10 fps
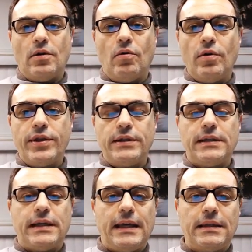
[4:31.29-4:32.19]

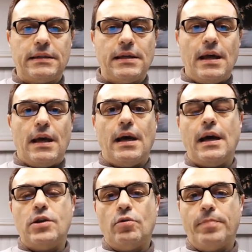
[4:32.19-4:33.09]
authenticate
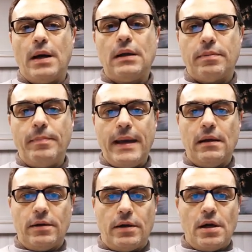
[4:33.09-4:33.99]
your bulk mailer.